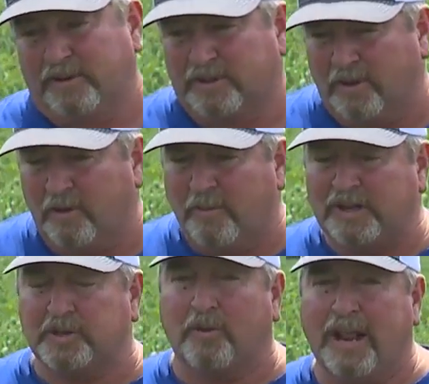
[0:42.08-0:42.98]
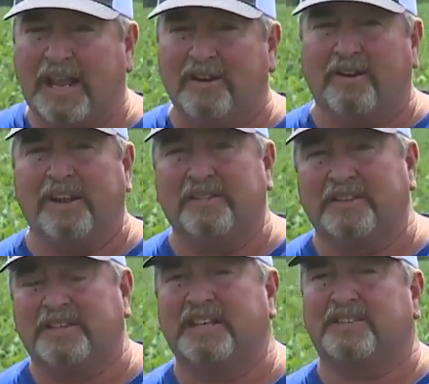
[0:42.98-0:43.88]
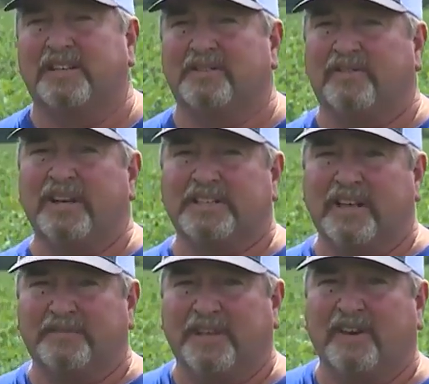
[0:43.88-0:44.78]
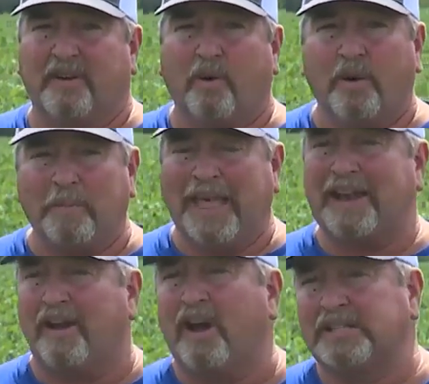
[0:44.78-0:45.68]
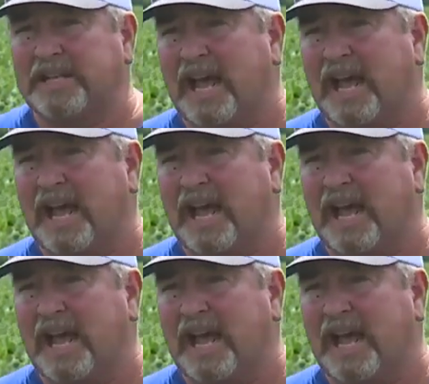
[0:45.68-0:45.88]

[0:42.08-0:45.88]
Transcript: with so much rain early in the season, it was very tough to get our corn planted on